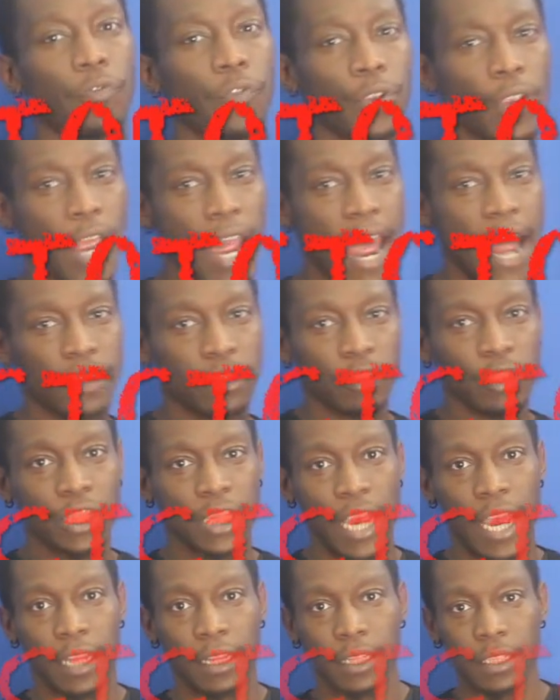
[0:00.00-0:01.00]
for your actor
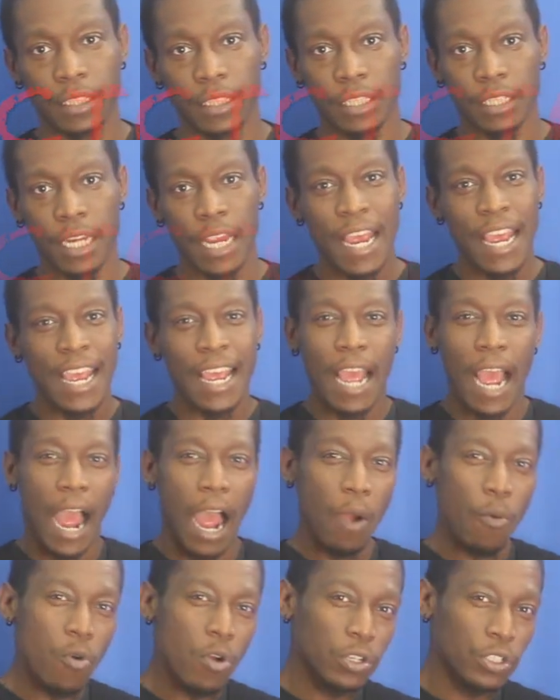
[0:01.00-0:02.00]
challenge,
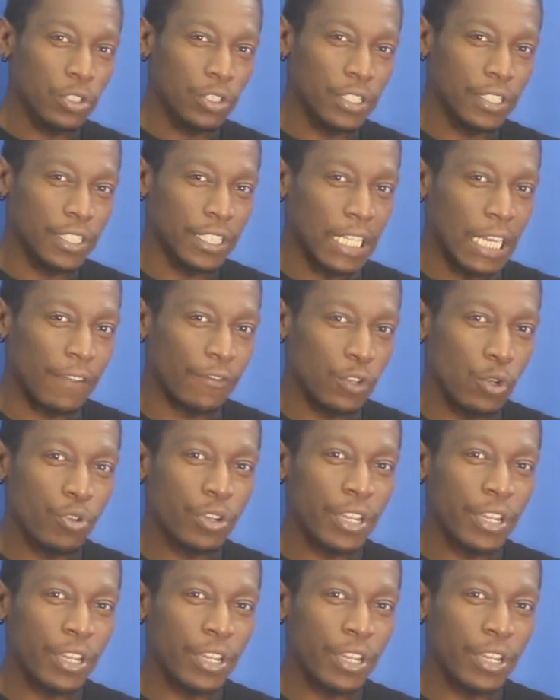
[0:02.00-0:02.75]
I want you to see if you